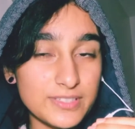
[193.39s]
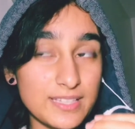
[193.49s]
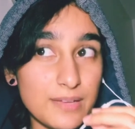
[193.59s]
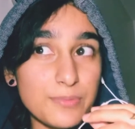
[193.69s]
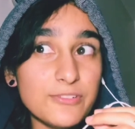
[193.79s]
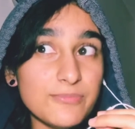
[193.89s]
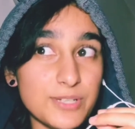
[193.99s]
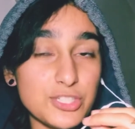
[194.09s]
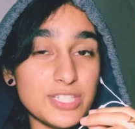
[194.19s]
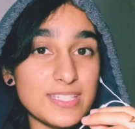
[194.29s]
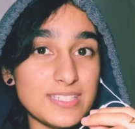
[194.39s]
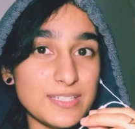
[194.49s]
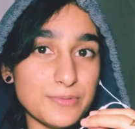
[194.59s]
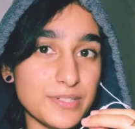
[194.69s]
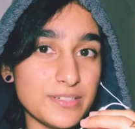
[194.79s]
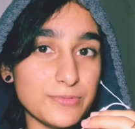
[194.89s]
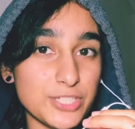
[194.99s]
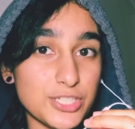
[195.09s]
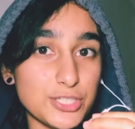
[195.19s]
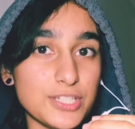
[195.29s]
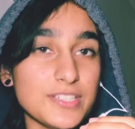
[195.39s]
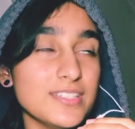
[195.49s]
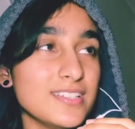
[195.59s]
They approved my GCSE one, which is good.